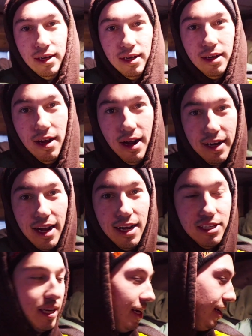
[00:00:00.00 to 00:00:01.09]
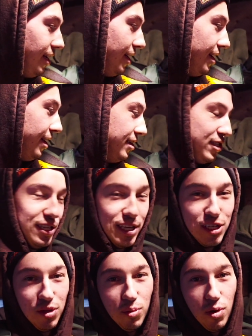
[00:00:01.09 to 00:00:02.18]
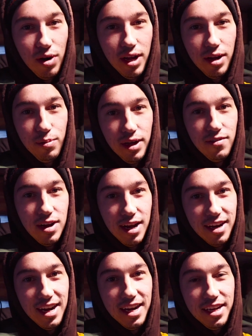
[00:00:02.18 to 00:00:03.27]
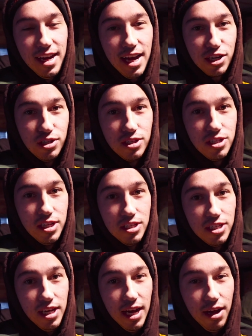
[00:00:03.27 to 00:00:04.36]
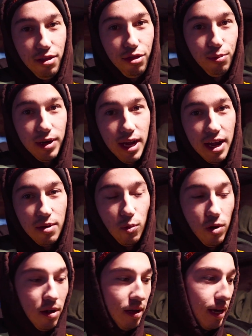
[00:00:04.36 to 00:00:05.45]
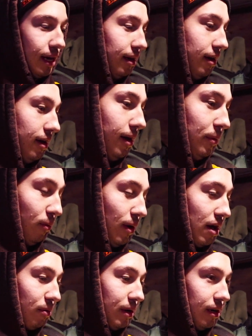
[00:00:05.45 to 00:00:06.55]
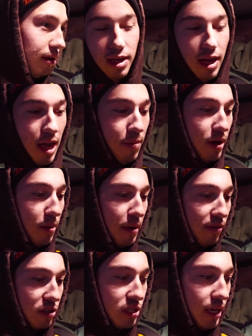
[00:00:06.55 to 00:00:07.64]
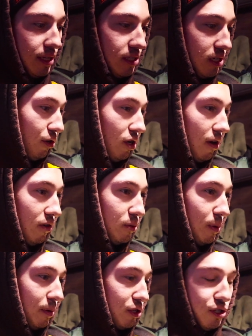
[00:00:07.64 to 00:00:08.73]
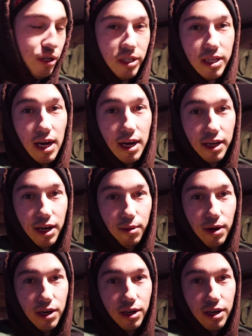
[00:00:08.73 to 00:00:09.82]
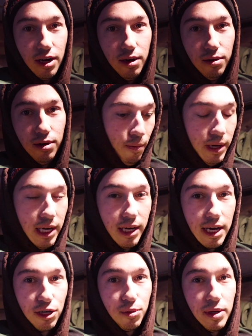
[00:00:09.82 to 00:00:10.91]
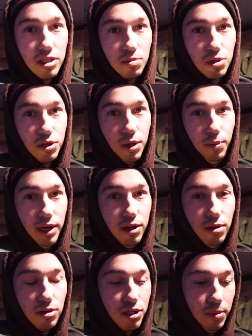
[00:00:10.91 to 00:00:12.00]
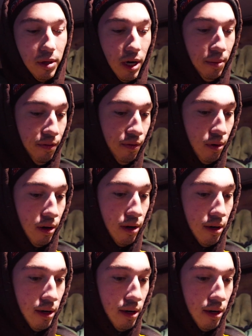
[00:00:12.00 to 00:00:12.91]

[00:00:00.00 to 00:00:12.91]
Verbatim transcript: All right, guys, it is six in the morning. We have not had any action since that 3 a.m. walleye, um, the rattle reel. I've been up ever since. Trevor's pretty much just kind of getting ready to go. We need to catch up on some sleep. We had no sleep the night before.